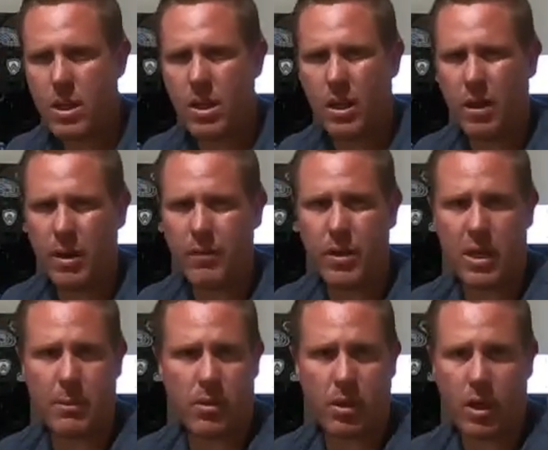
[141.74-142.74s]
If you
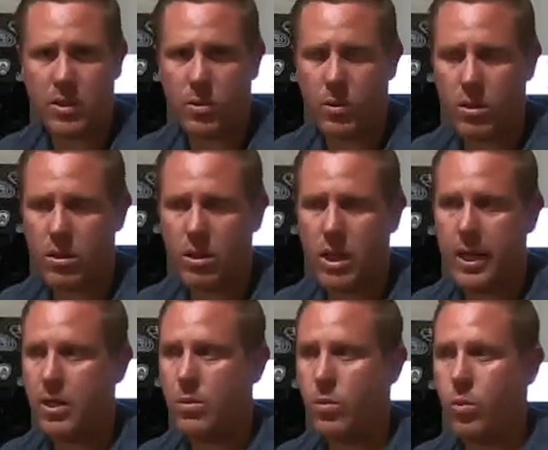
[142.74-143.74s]
come across one
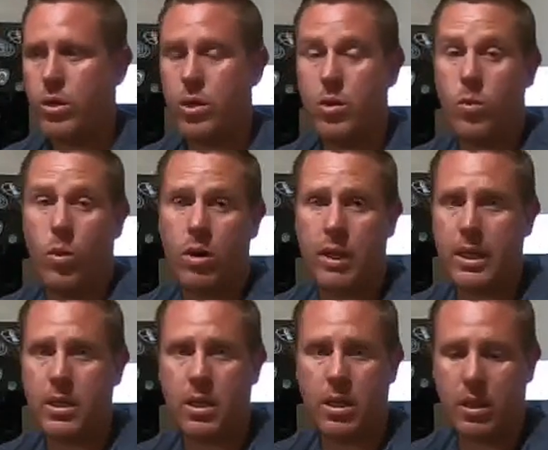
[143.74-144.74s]
and you want
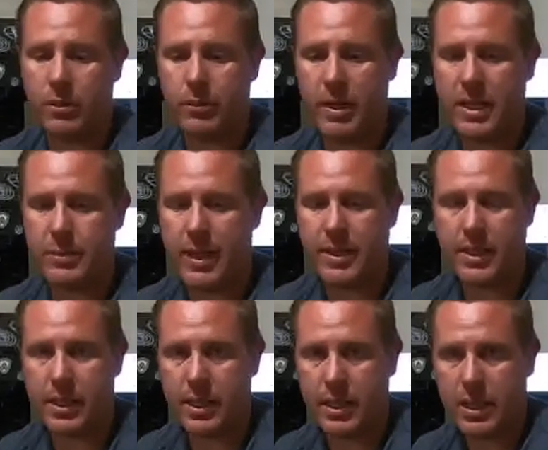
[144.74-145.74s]
it, it's
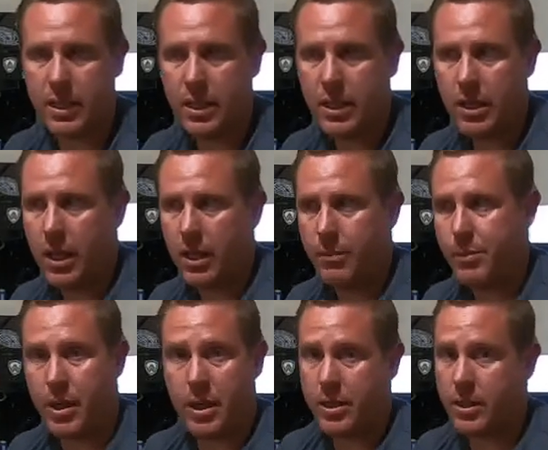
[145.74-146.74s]
basically
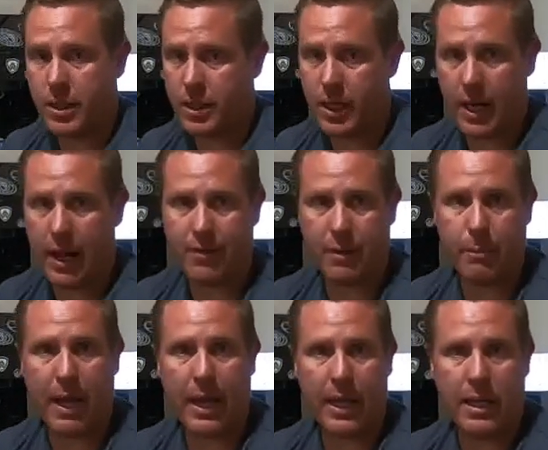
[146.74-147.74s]
you're gonna have to
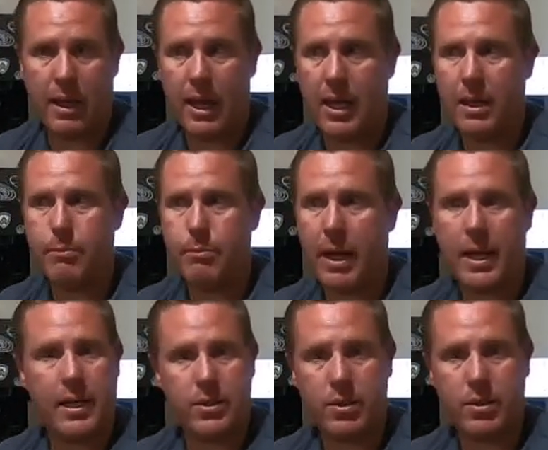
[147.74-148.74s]
buy it and buy
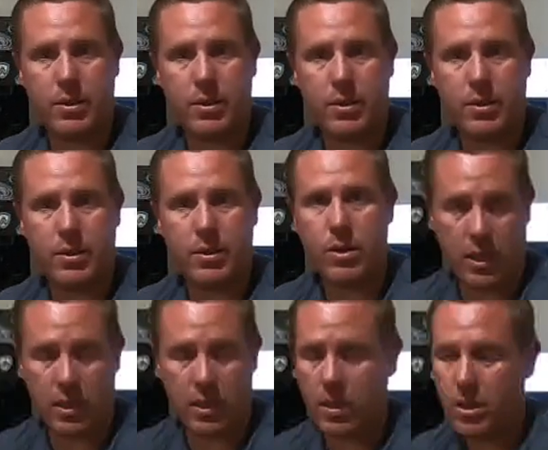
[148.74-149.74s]
it as soon as you find
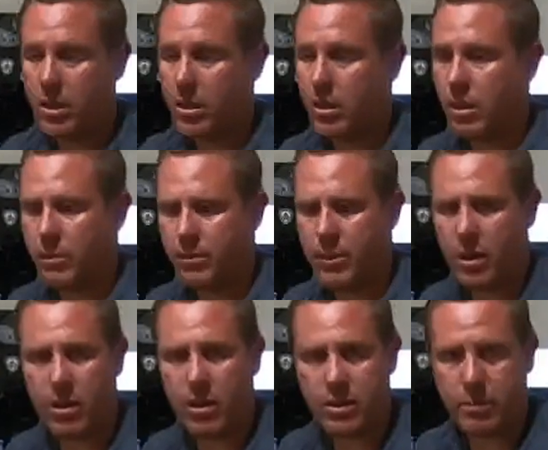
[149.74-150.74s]
it. There
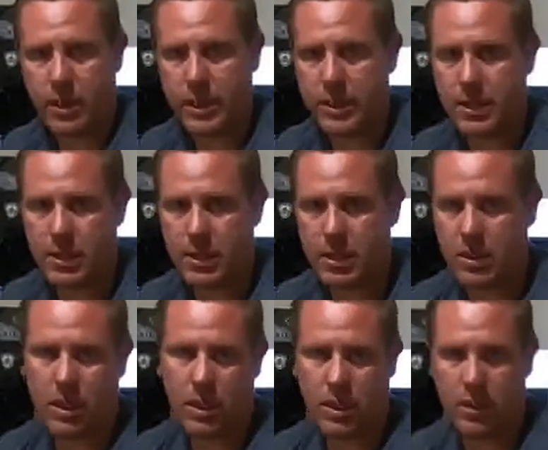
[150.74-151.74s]
are some
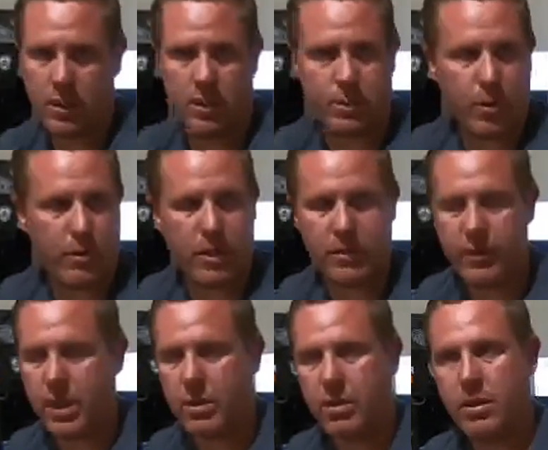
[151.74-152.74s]
places. This previous
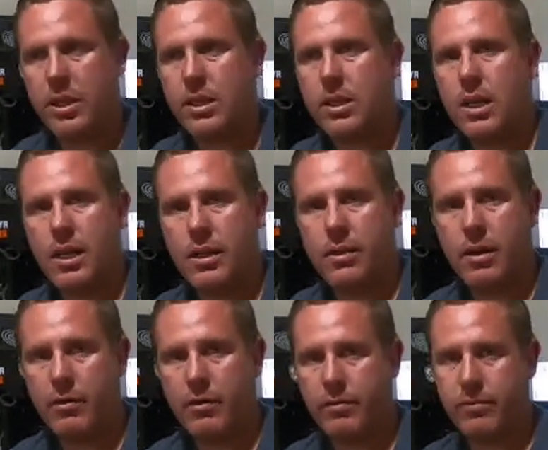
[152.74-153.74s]
video to this,
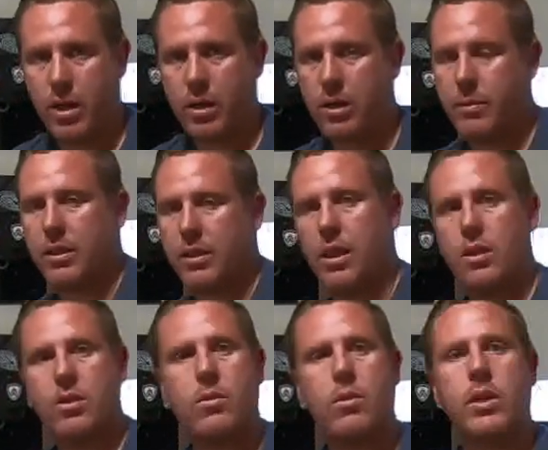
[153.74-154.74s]
I've talked about the gun
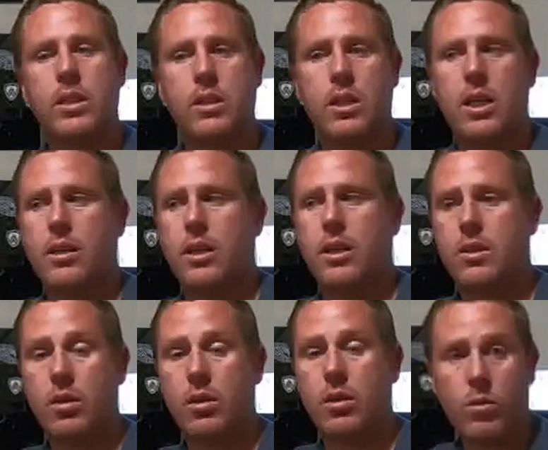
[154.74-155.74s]
store that's
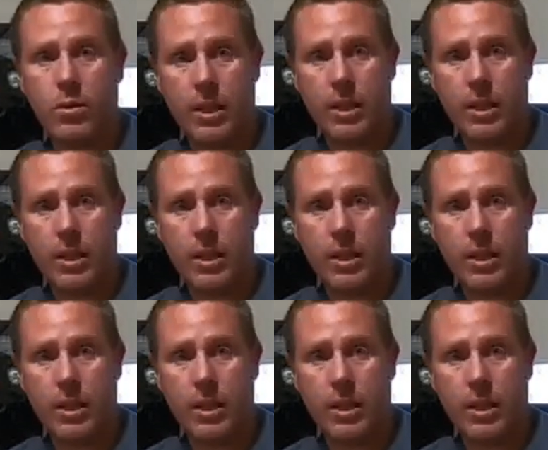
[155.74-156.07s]
local